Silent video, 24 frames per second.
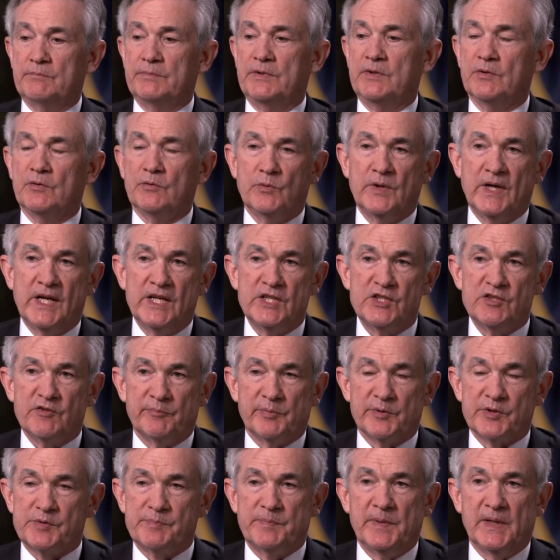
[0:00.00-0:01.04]
There are a range of
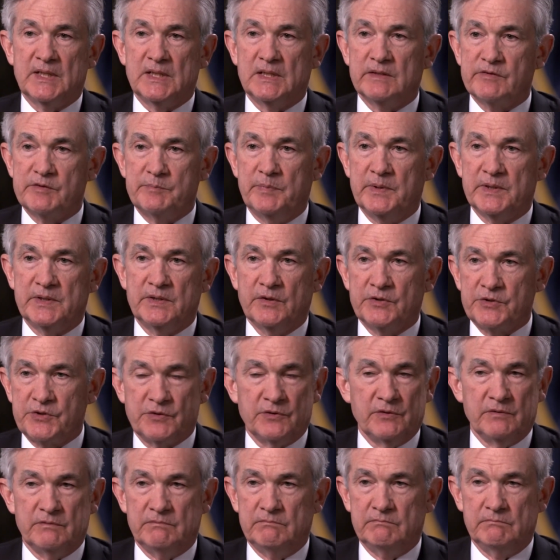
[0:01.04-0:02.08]
perspectives, but those
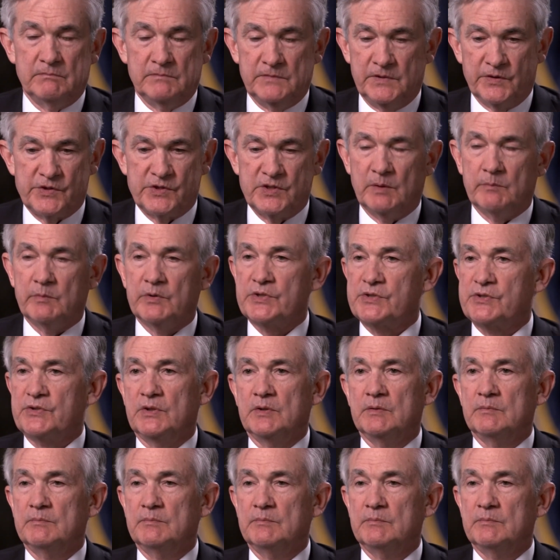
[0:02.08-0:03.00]
numbers